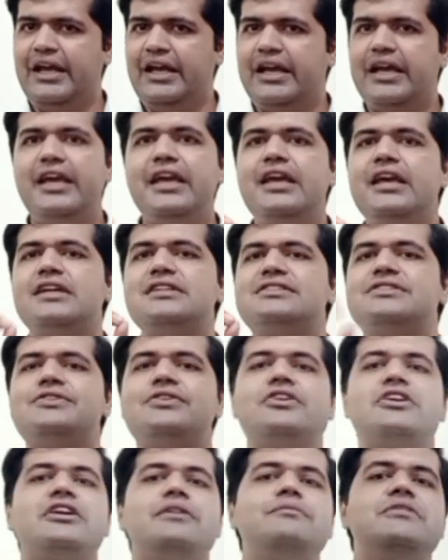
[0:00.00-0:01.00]
he is
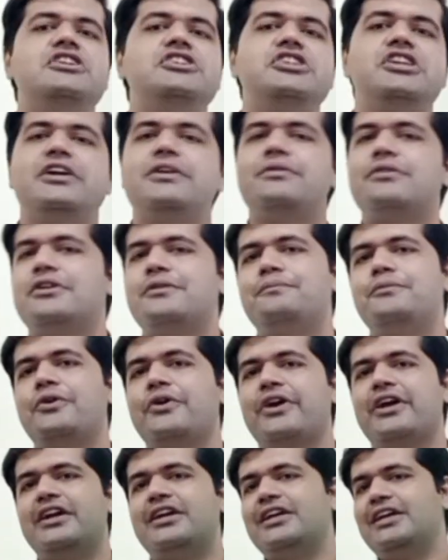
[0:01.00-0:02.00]
not a mature
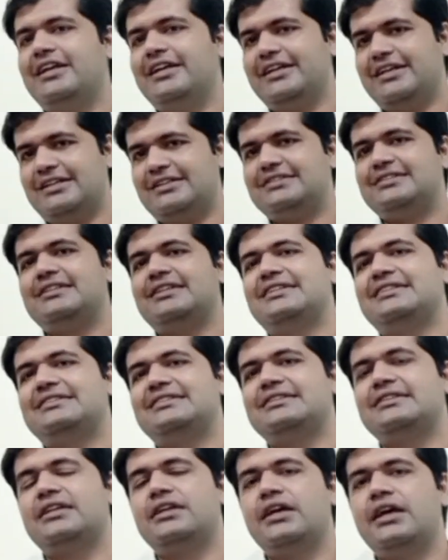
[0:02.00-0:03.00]
poet, Eliot
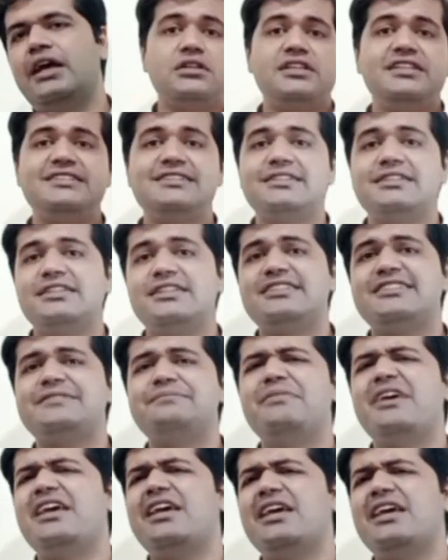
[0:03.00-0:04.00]
says. This
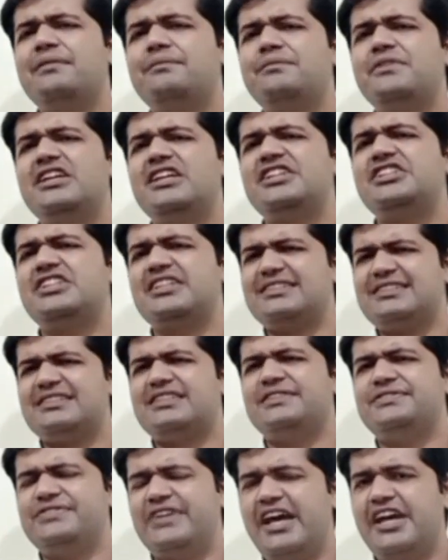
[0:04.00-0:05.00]
may be just
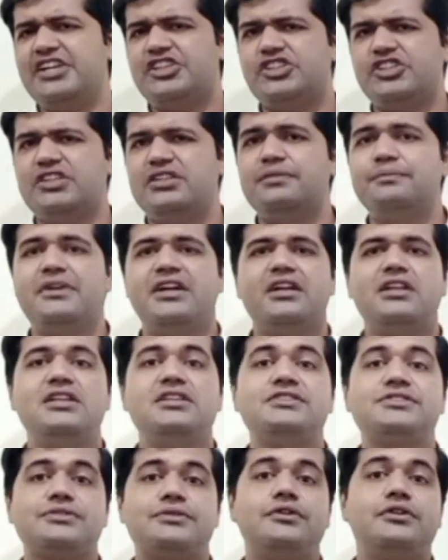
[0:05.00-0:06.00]
a fashion, but
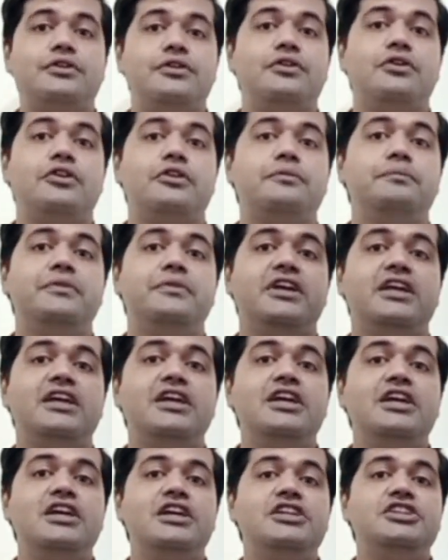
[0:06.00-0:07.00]
this could not be
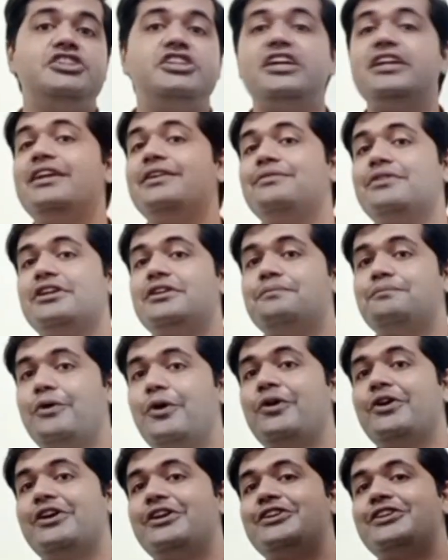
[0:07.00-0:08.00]
genuine
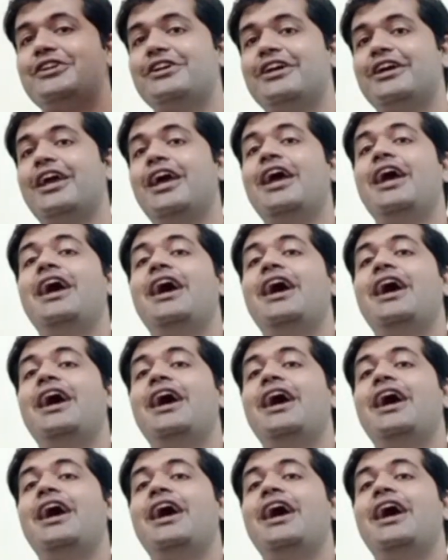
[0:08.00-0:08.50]
poetry